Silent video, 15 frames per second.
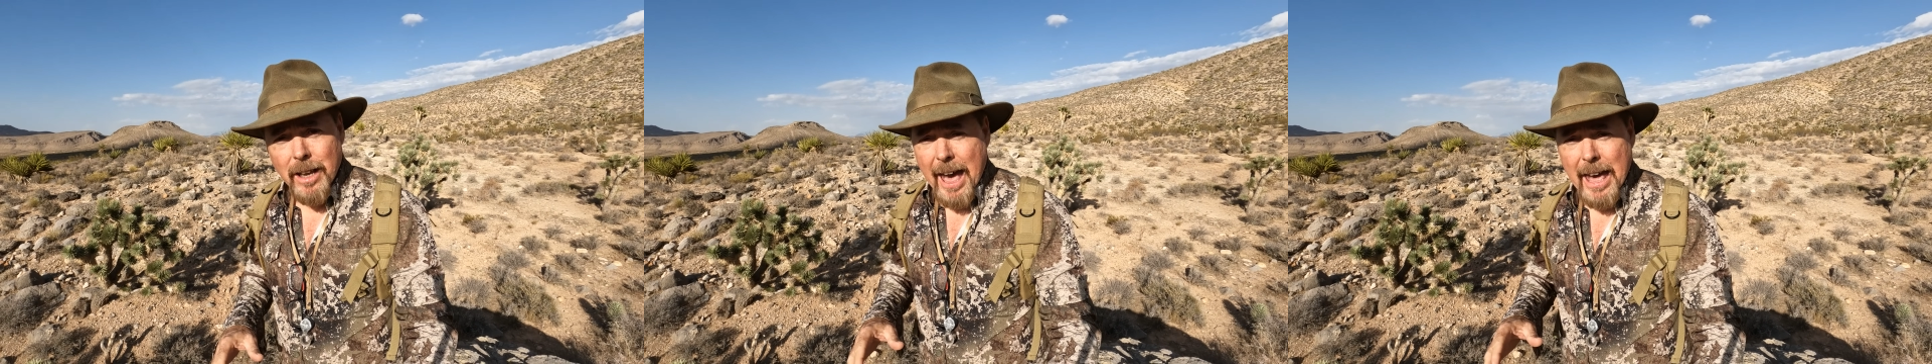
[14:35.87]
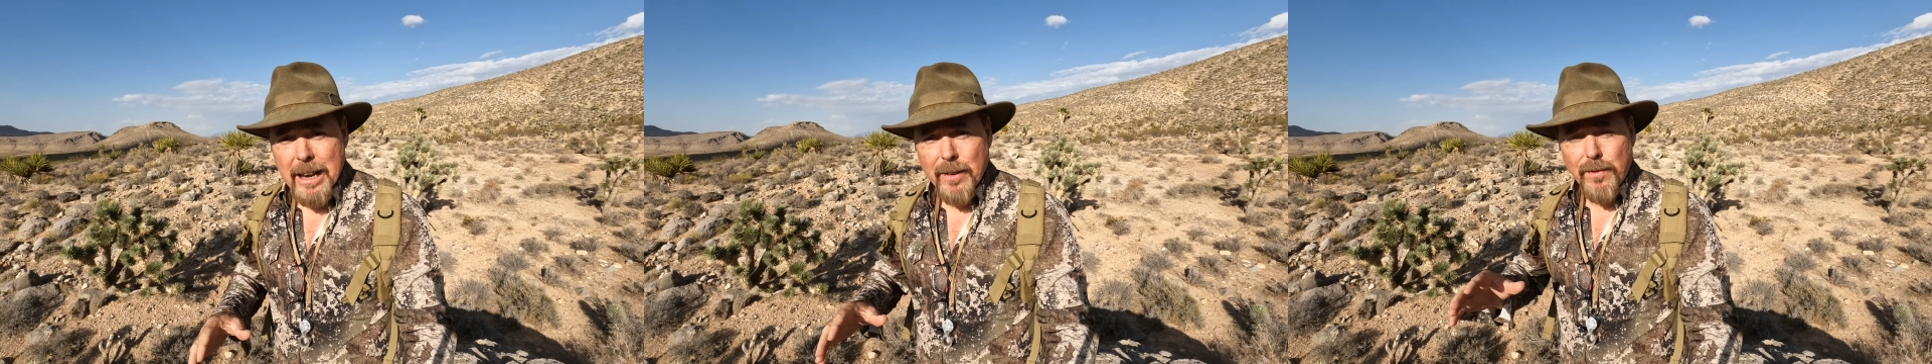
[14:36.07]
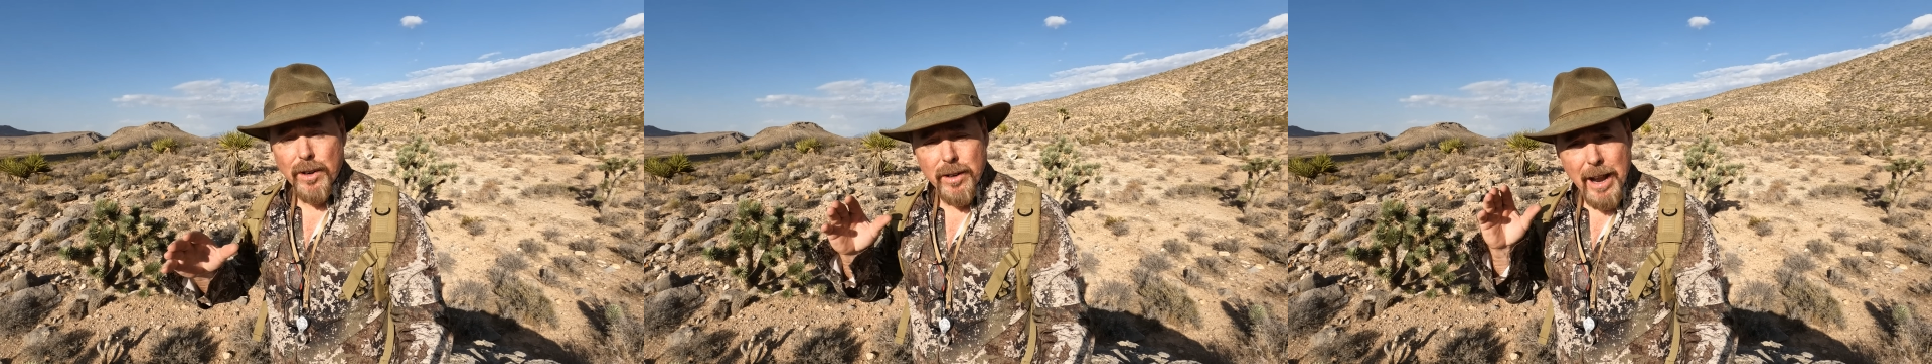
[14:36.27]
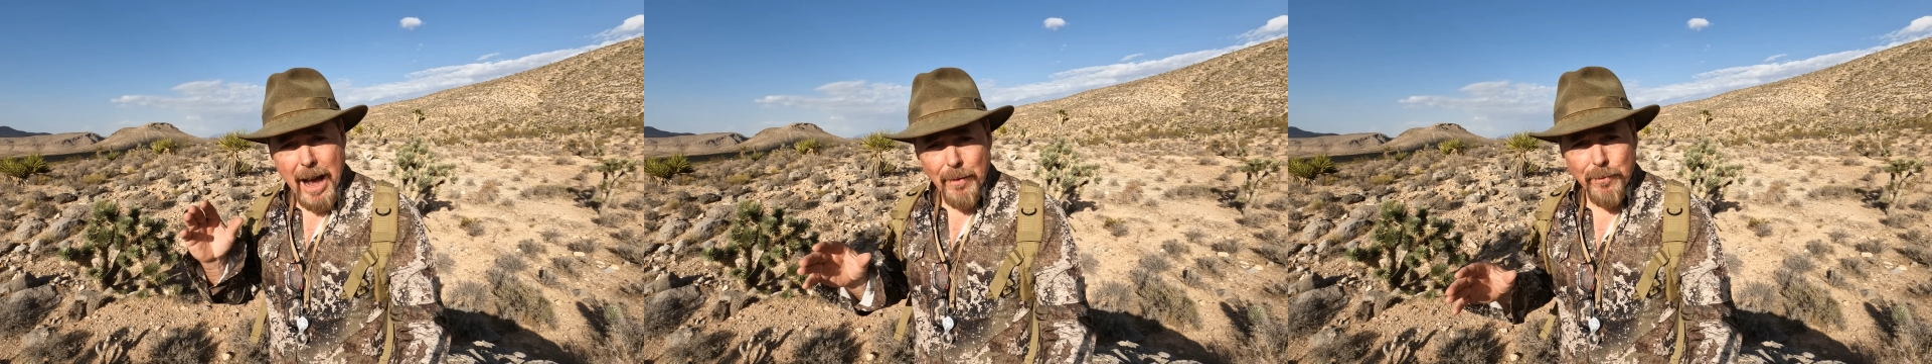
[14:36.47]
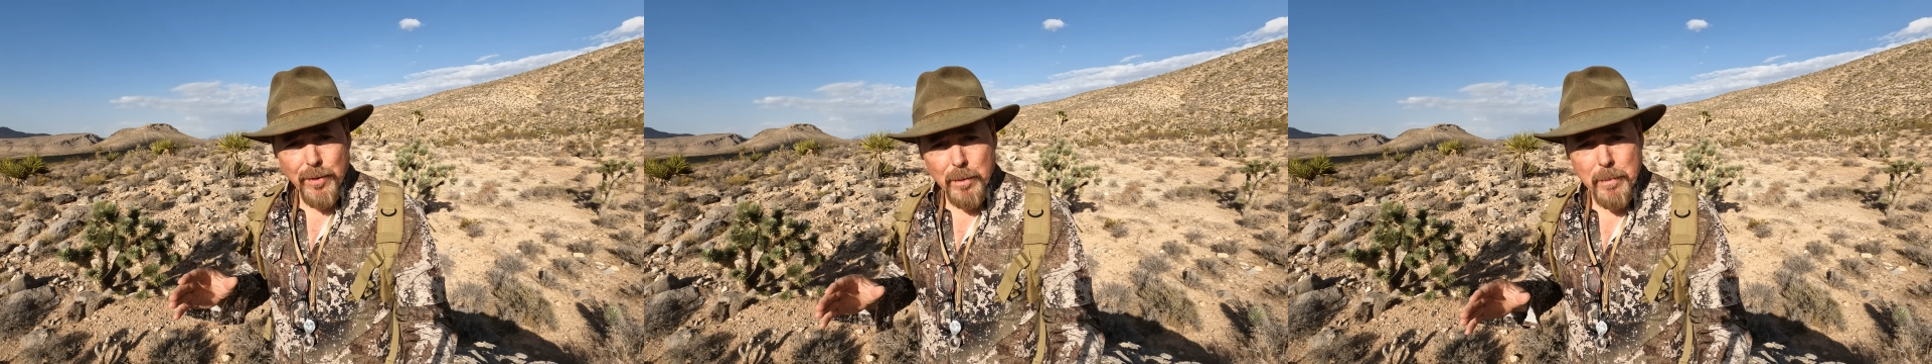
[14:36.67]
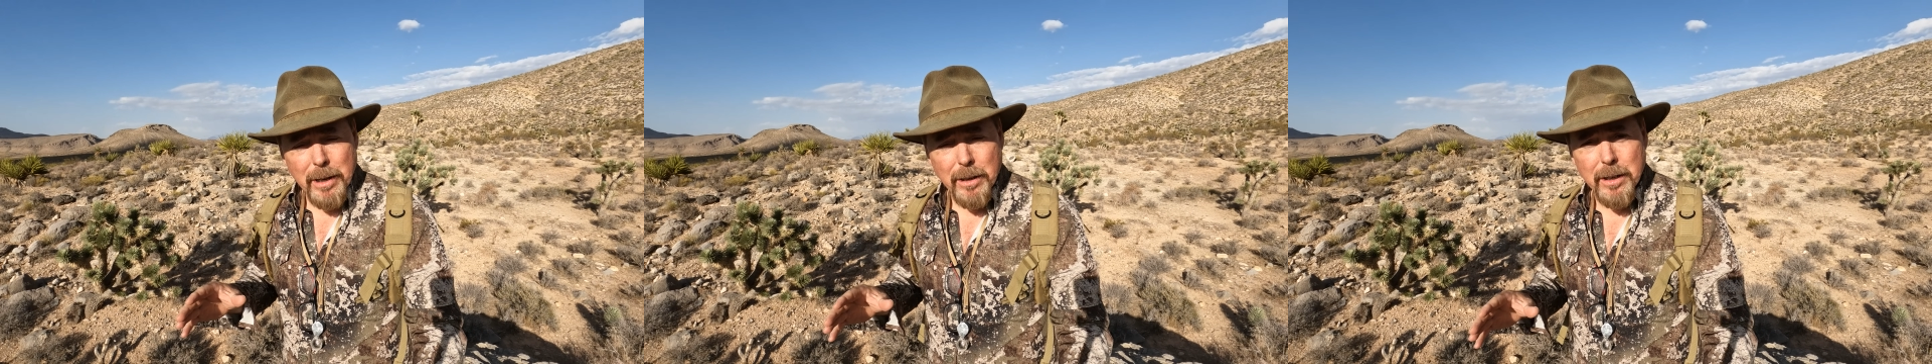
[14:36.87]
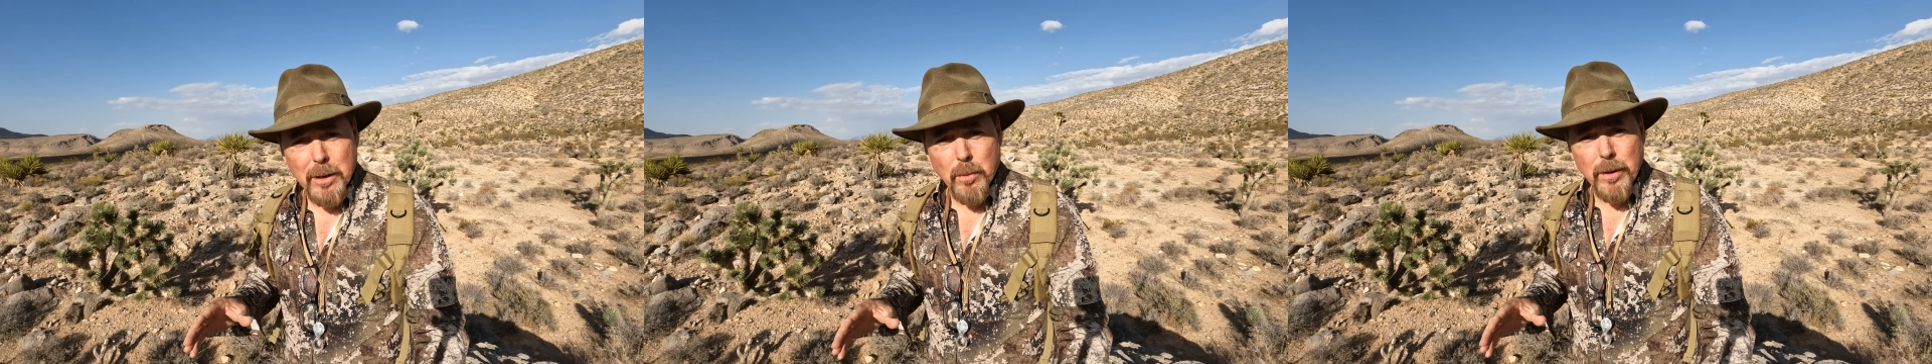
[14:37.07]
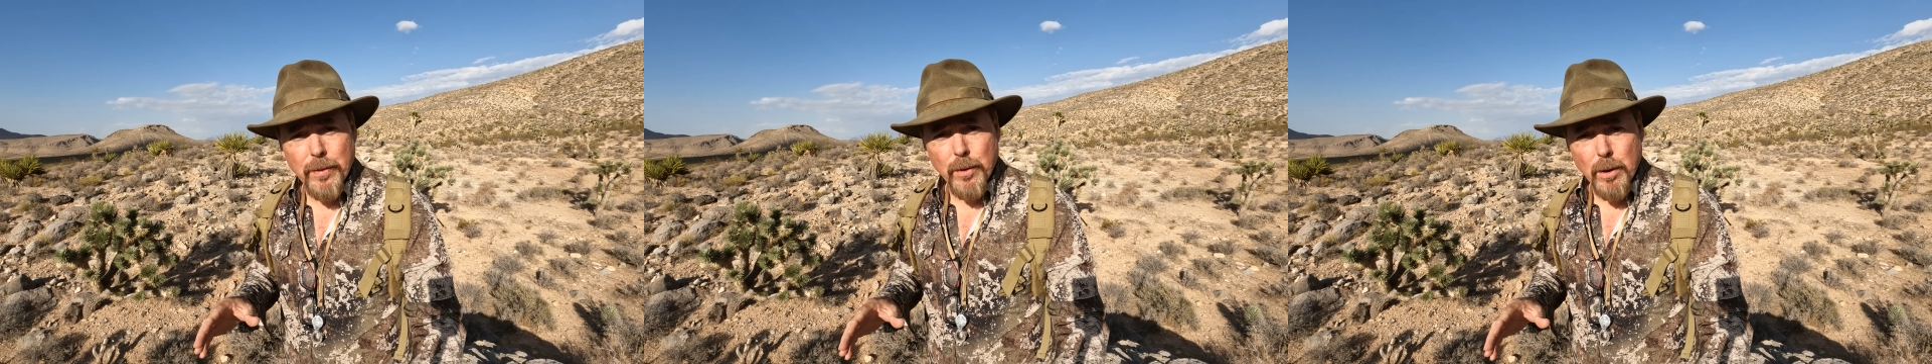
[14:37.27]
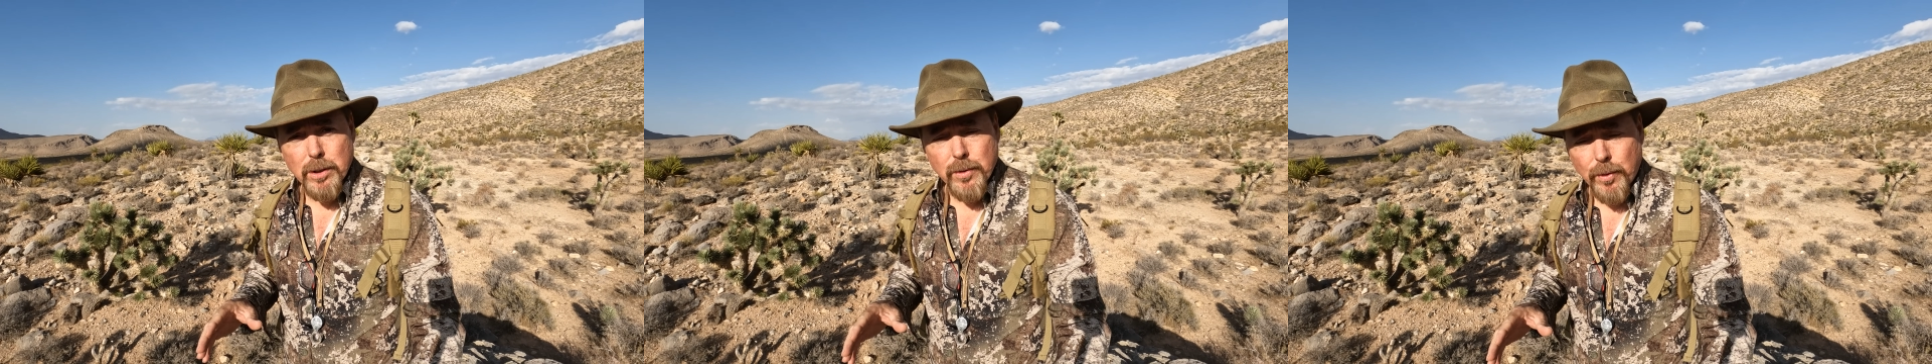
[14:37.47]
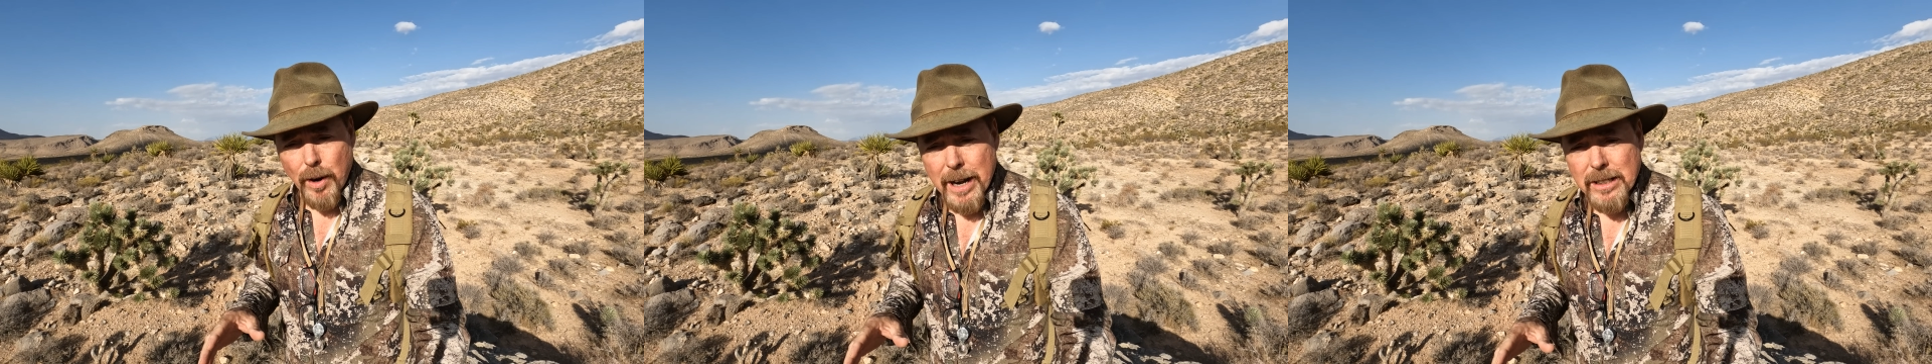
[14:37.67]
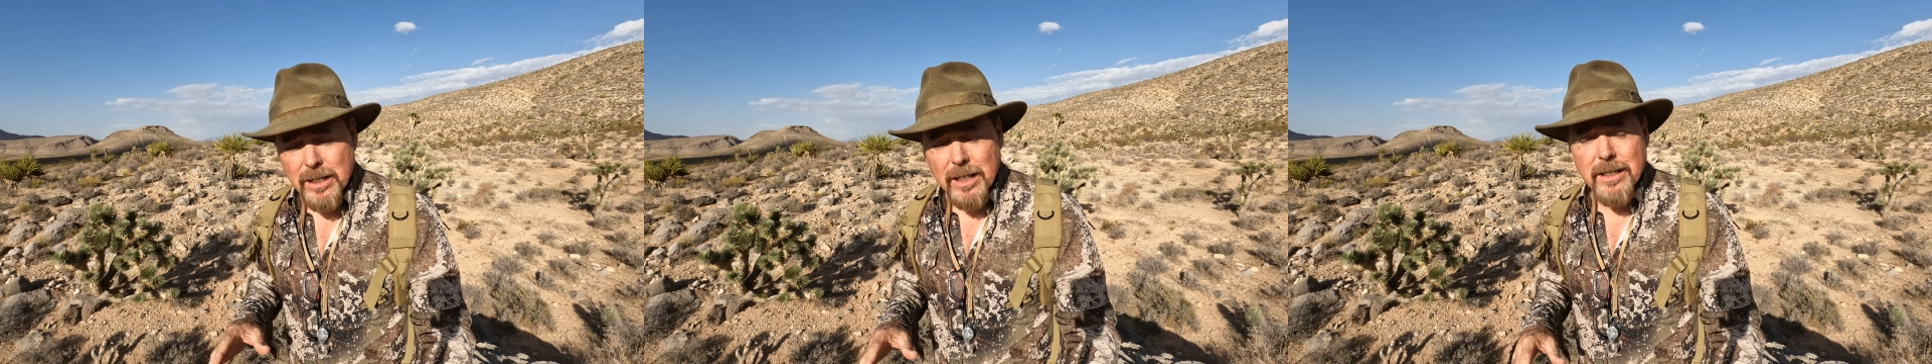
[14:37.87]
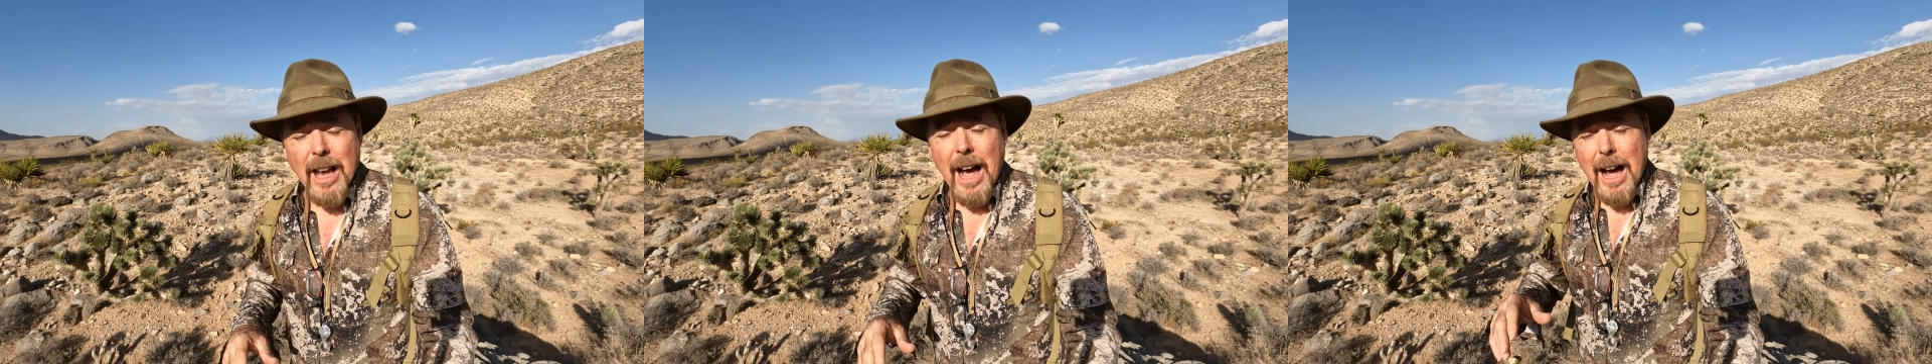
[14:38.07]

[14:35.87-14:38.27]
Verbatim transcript: And if you're not familiar with those phrases,